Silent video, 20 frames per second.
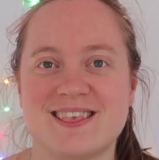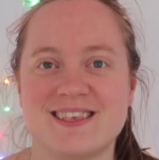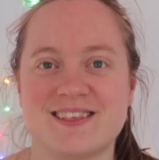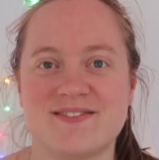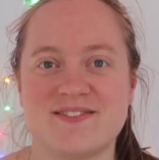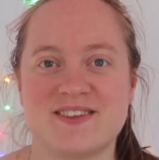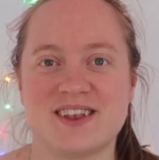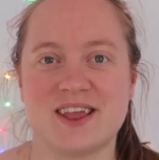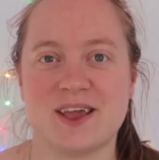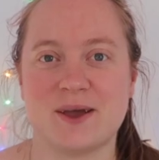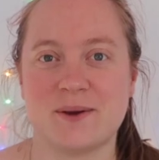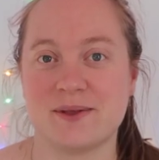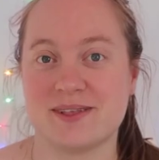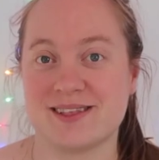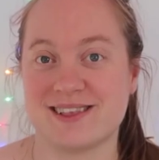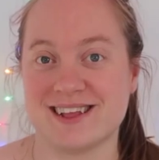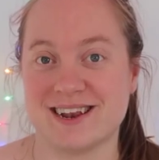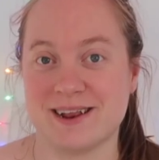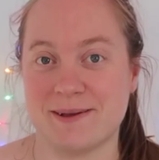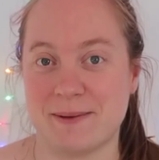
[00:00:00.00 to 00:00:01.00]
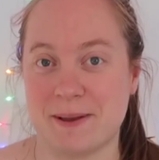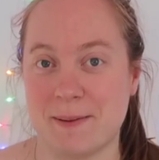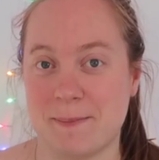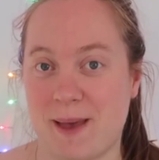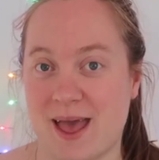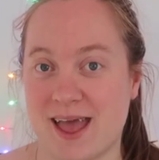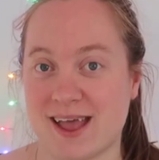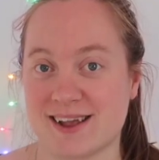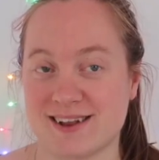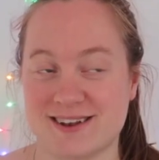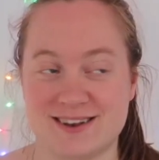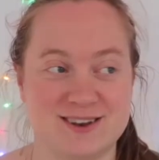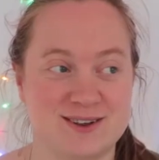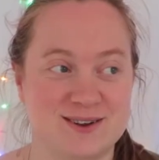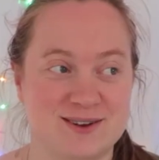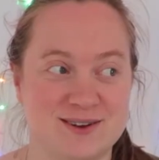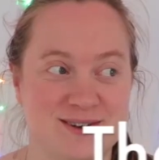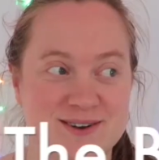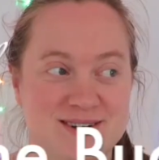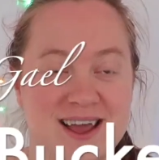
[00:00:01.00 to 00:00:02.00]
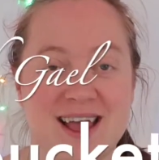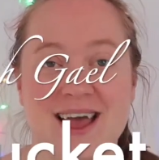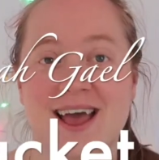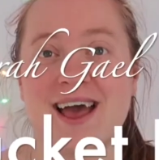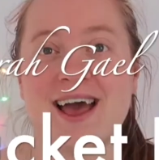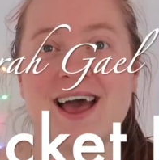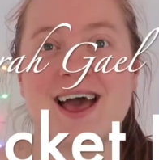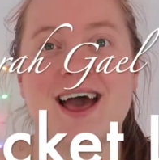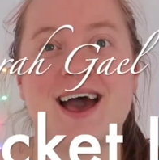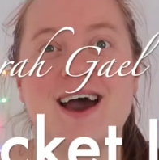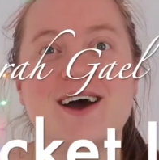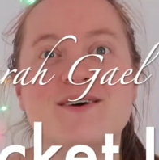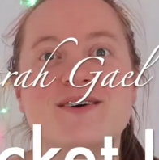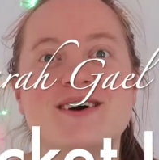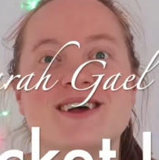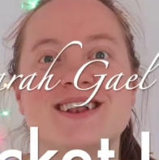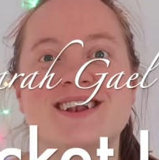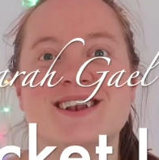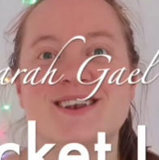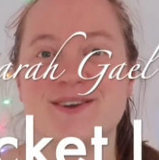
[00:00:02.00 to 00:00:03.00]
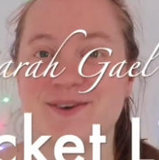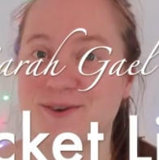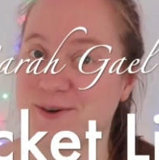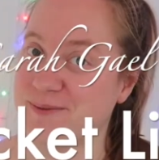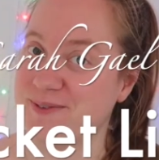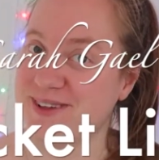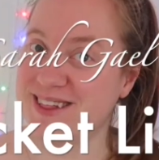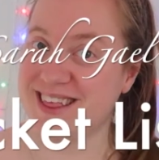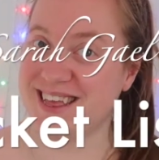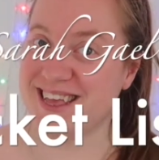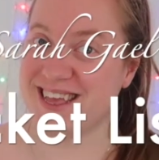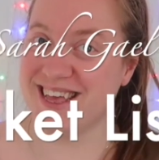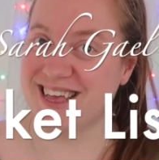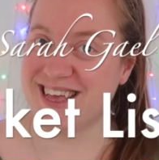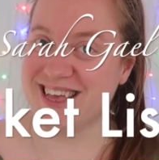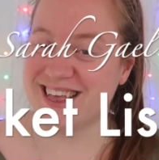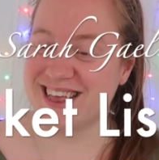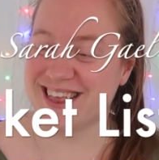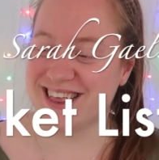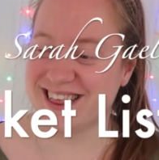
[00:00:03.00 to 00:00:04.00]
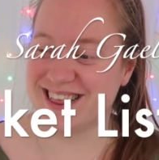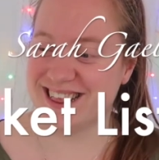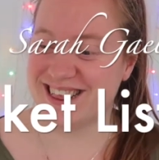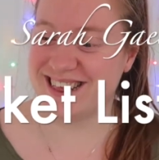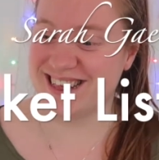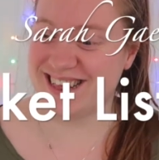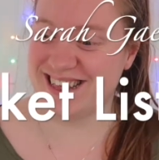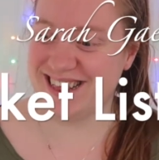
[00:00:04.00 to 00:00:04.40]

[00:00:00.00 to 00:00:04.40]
This video is gonna be back to how it normally is.